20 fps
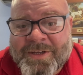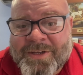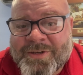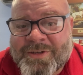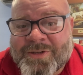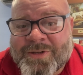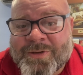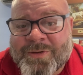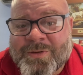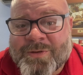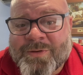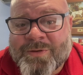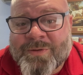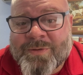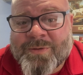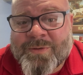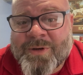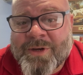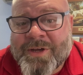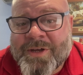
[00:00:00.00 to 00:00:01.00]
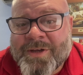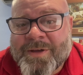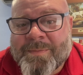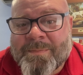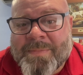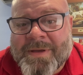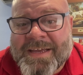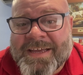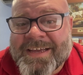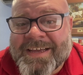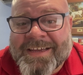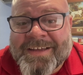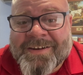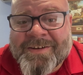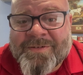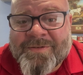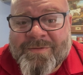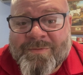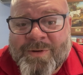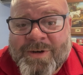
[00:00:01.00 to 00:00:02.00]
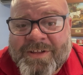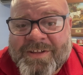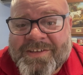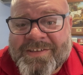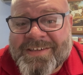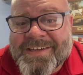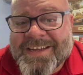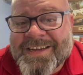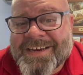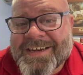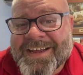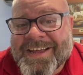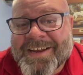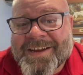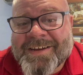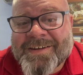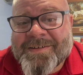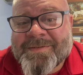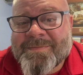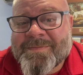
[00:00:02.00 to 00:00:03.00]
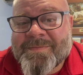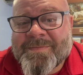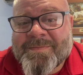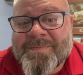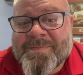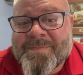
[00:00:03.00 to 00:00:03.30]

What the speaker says: to be in real estate and